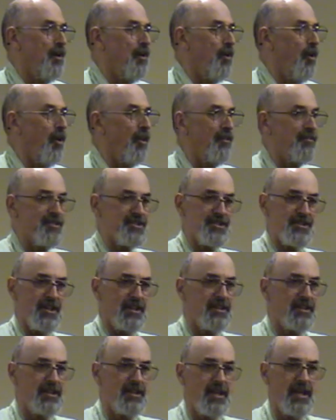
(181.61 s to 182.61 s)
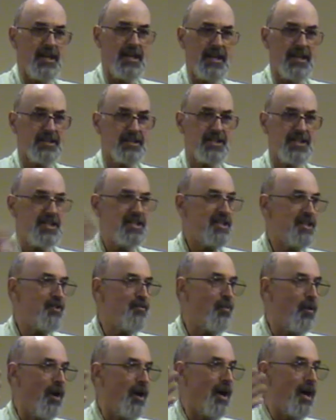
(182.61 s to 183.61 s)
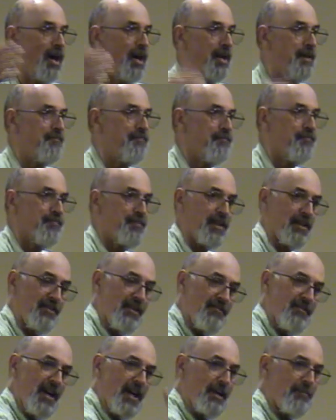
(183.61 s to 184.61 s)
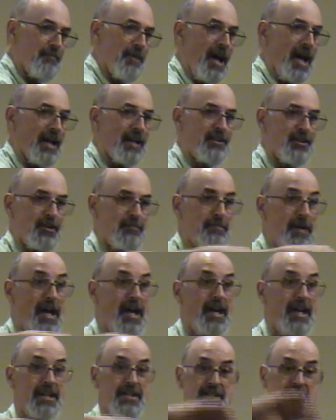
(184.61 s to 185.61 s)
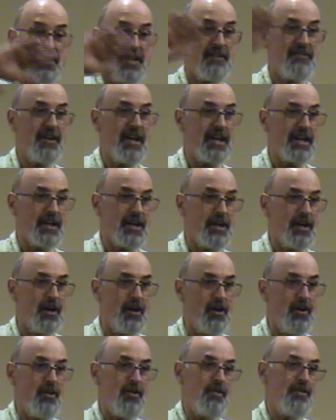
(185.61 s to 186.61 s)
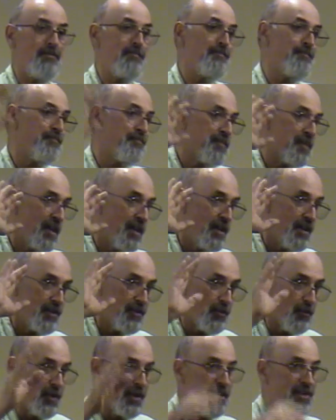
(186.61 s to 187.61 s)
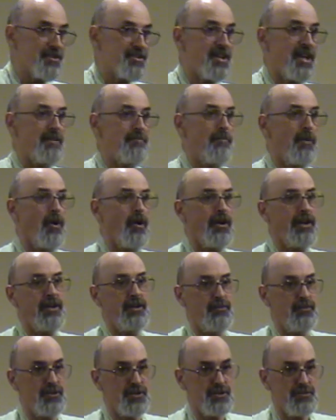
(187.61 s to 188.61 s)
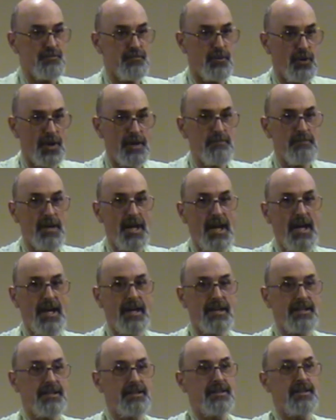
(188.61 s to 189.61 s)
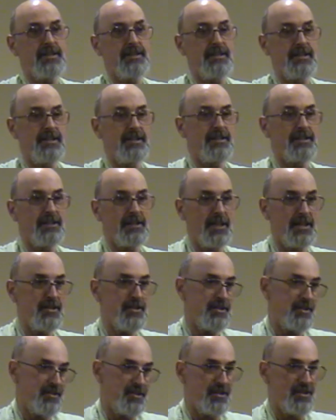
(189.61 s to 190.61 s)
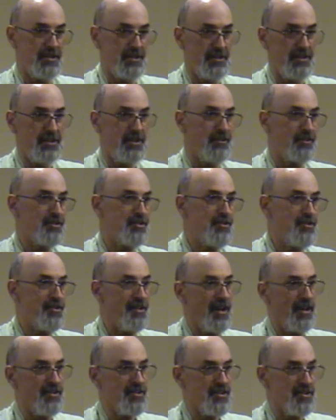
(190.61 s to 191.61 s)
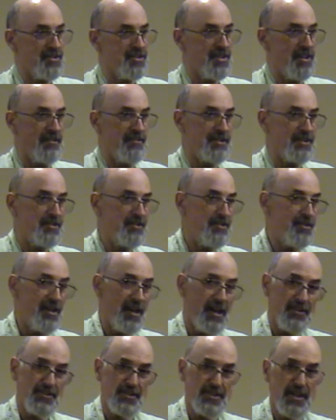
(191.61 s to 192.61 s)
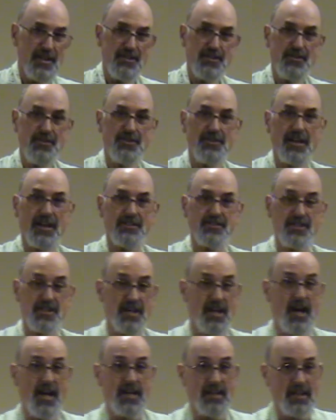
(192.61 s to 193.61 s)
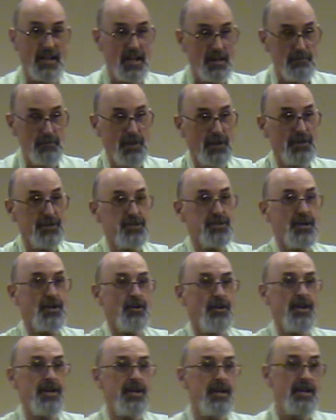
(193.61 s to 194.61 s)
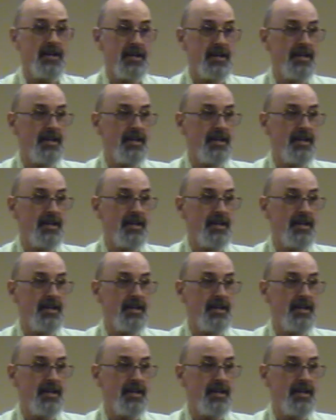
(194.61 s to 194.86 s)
all of a sudden they get TDY, they've got to pack their bags and they've got to go. The real estate market was pretty bad in the late 2007, 2008, 2009. A lot of military